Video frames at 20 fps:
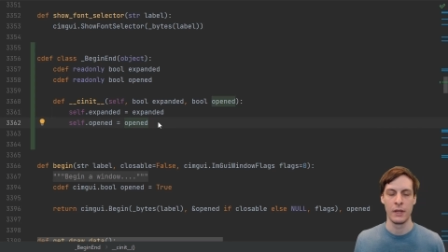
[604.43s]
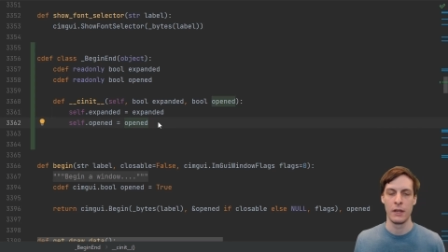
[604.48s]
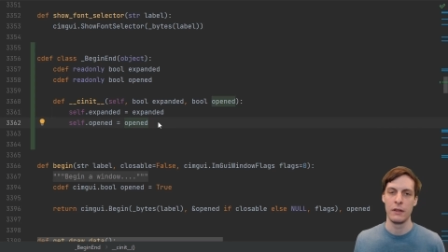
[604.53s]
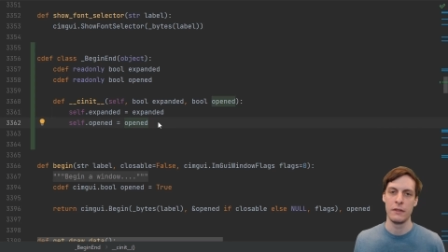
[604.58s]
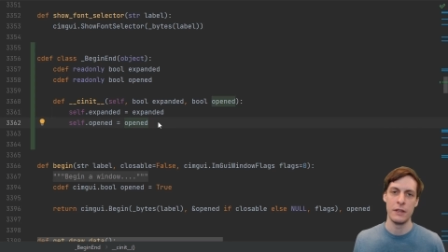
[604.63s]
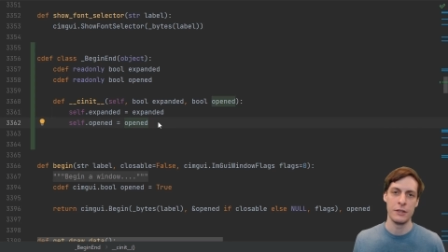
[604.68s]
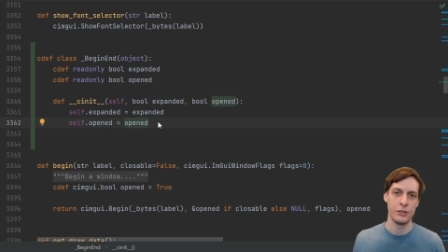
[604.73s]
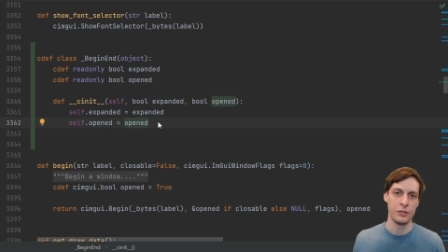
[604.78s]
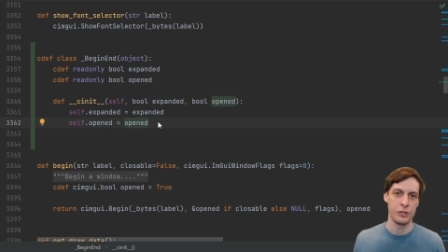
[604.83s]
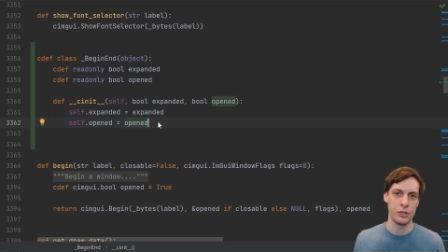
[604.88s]

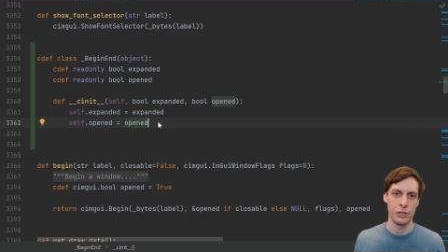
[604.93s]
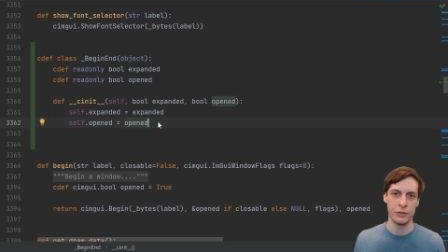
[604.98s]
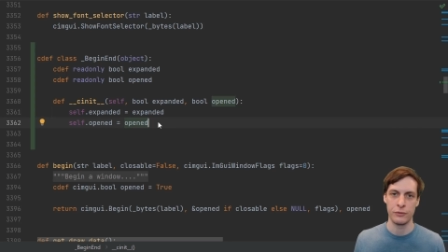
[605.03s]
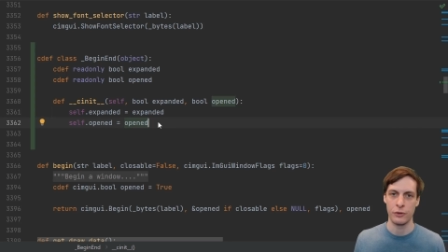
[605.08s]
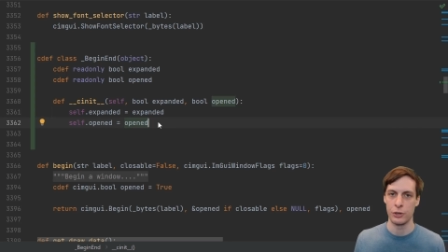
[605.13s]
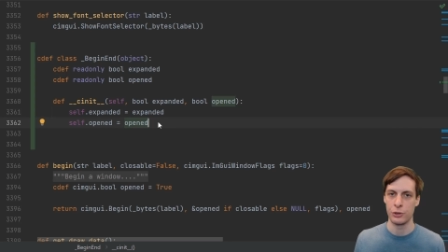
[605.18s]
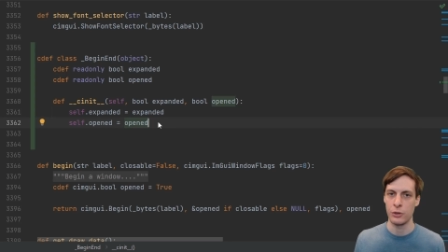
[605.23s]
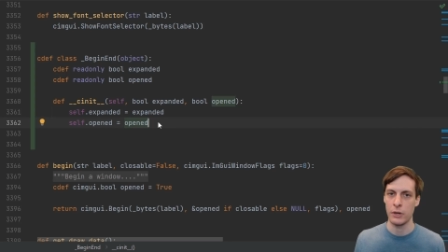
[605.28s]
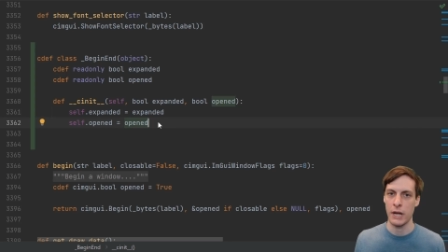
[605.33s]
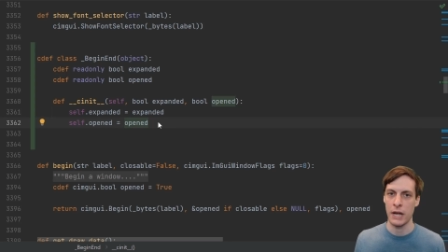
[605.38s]
This is just for a
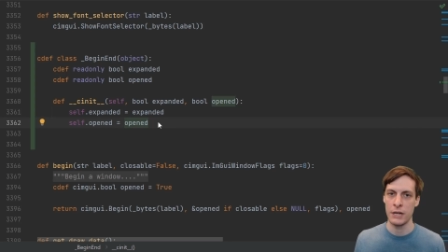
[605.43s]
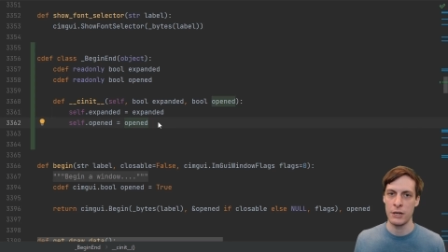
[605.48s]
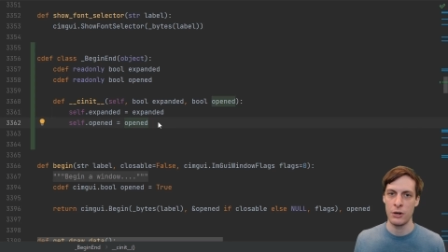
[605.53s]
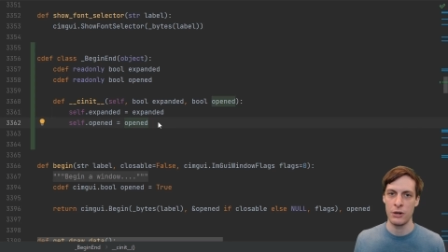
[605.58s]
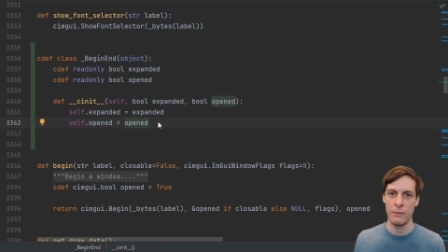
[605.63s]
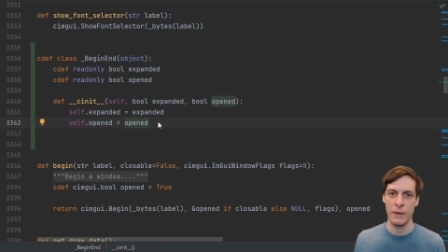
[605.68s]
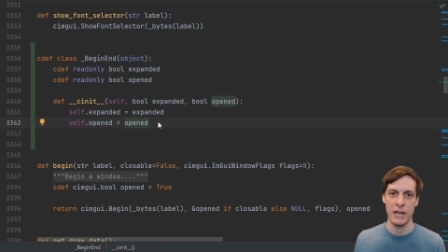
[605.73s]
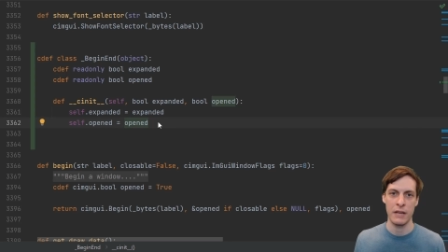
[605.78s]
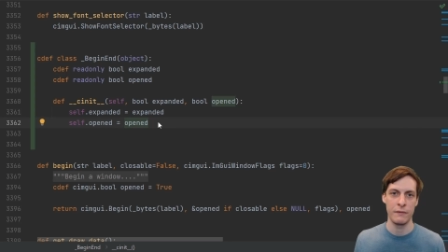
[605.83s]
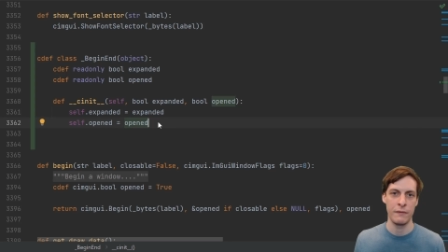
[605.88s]
trick I know to
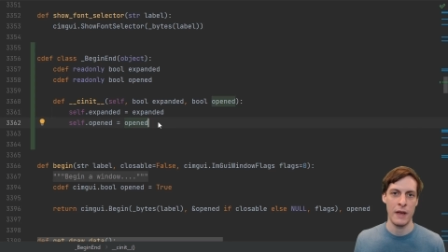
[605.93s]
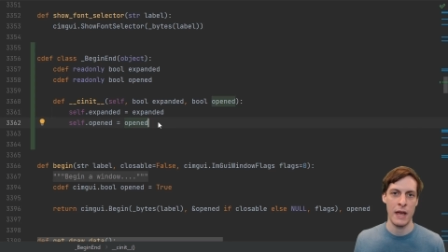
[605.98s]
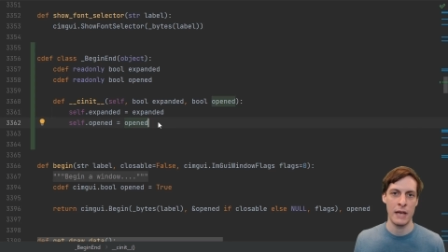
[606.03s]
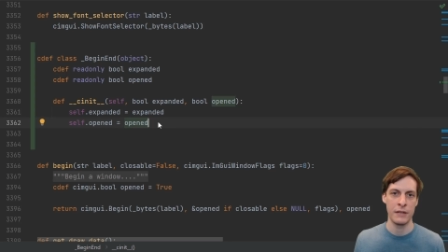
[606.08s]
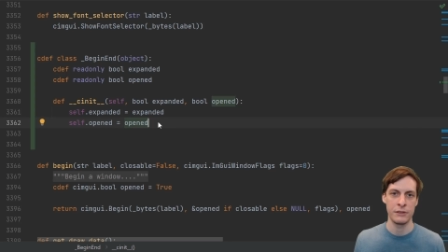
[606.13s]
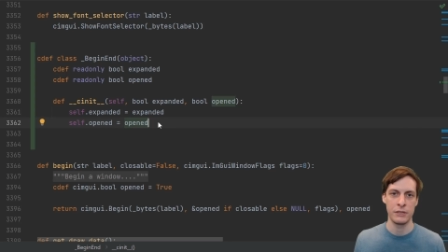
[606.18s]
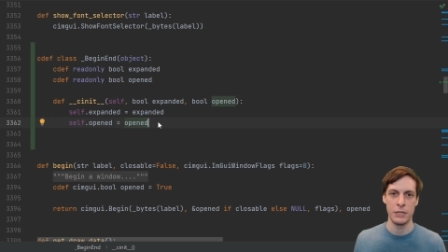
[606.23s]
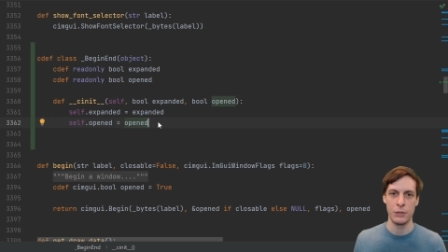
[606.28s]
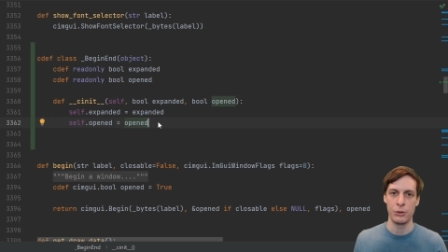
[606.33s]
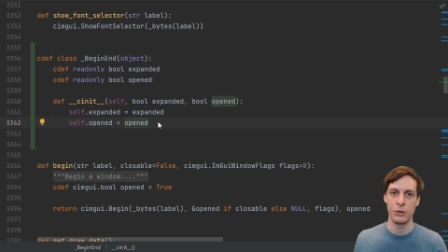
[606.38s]
make it
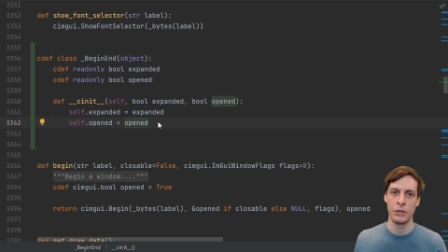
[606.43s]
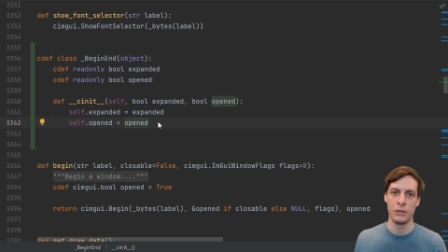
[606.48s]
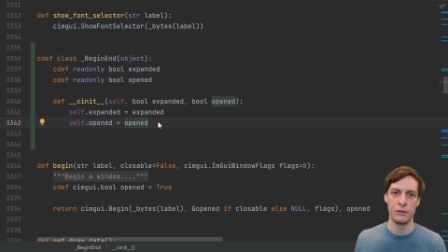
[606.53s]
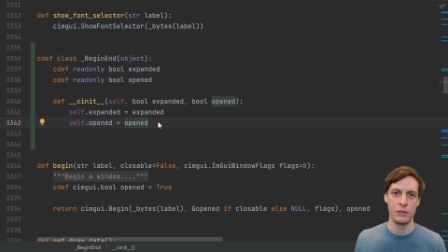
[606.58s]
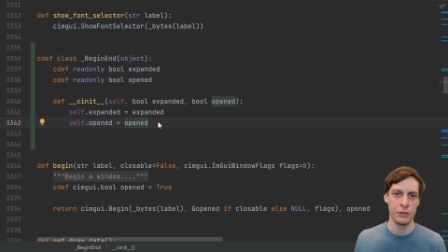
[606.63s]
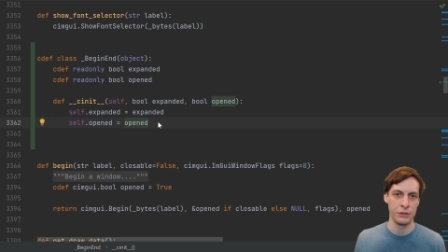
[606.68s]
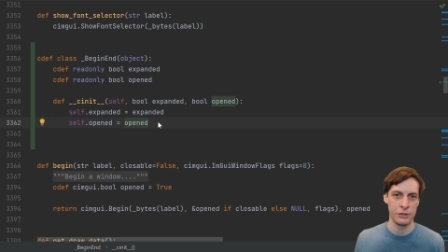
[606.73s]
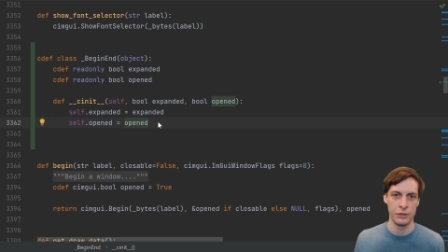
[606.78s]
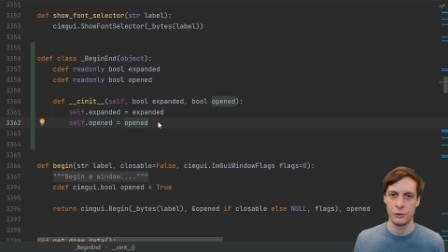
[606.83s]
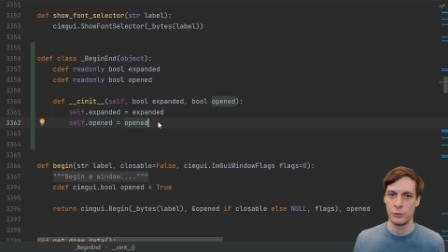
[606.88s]
fast. You could
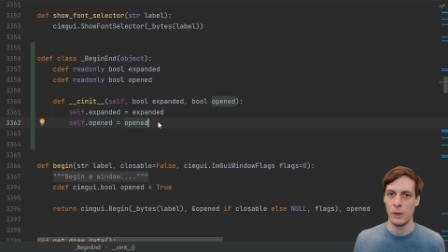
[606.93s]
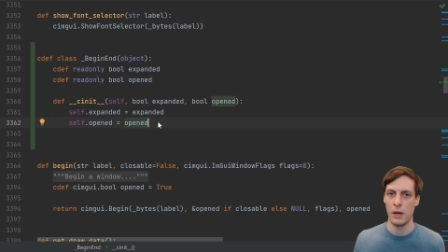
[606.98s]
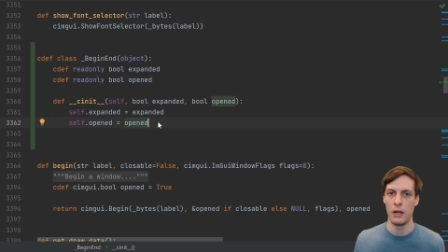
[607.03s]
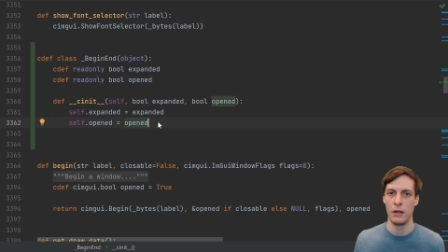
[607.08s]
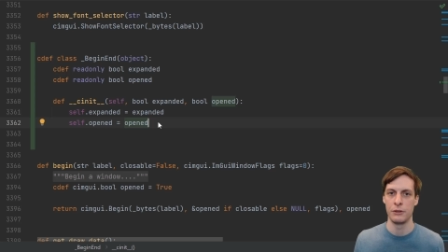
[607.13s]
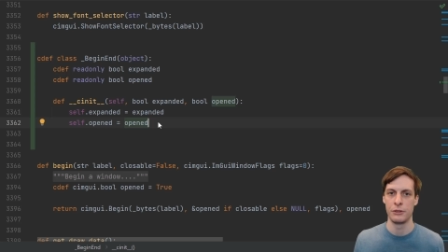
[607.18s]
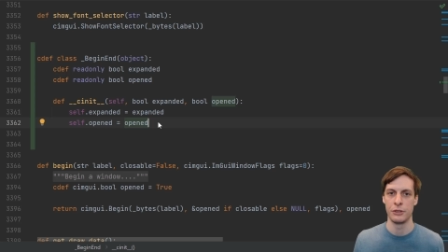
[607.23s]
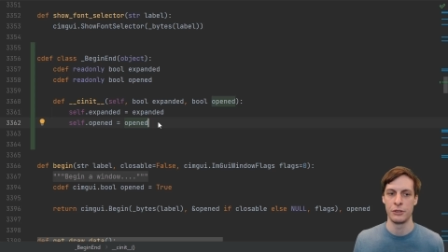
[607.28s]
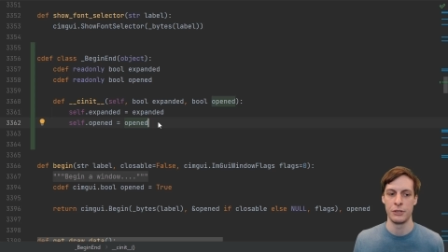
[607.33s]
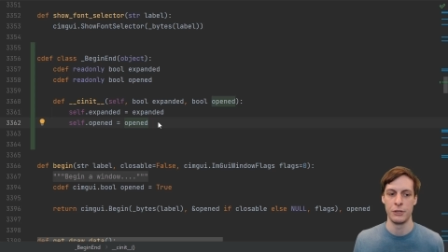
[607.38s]
just as well
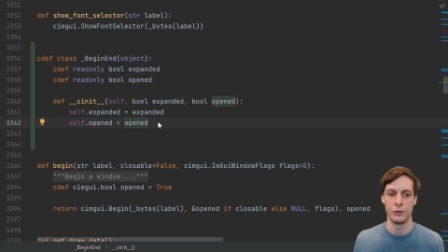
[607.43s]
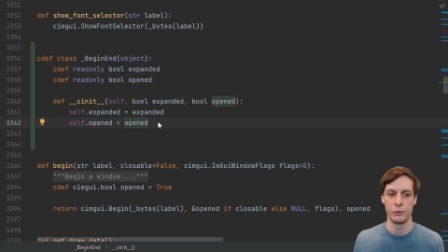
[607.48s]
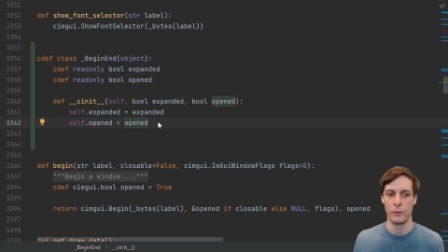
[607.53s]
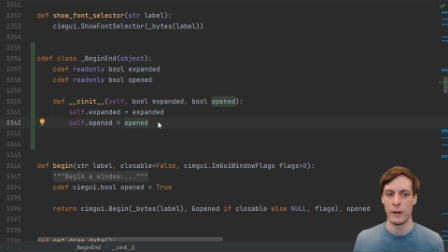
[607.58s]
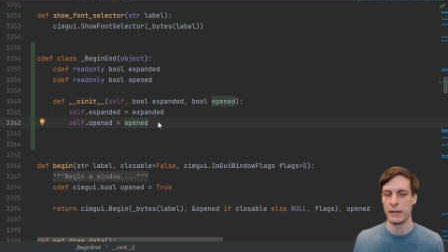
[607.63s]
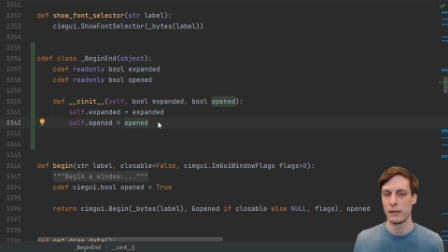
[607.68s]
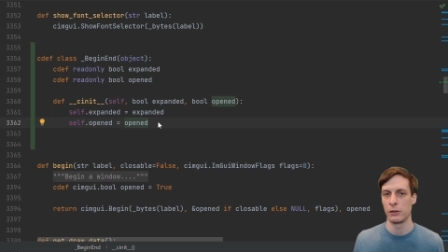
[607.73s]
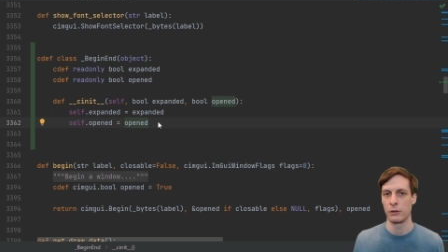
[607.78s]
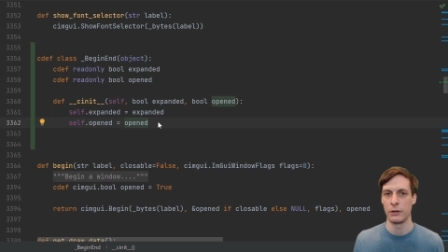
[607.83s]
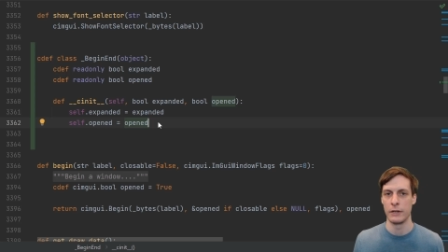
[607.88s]
just use
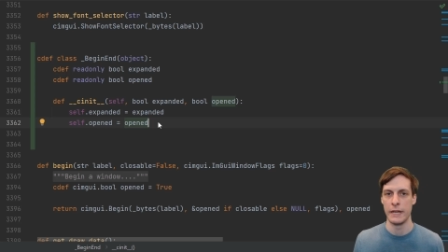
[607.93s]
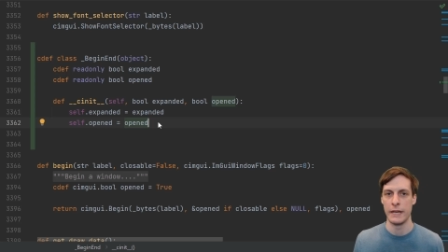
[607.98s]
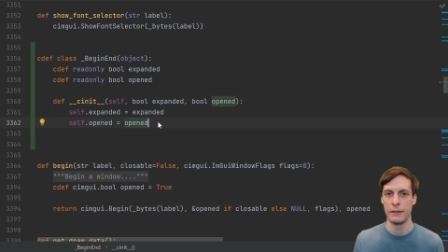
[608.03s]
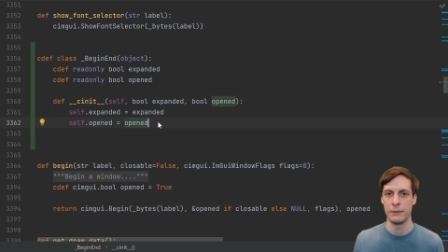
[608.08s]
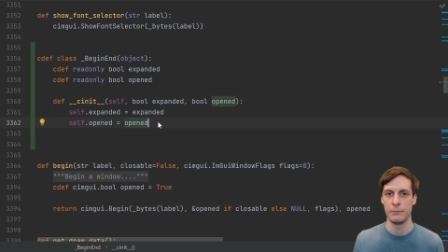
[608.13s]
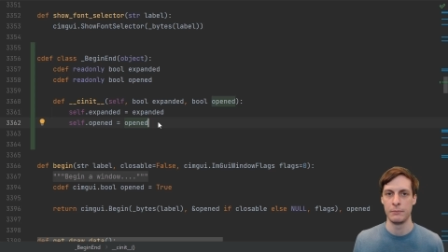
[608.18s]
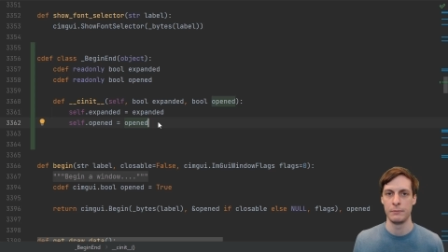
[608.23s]
regular init.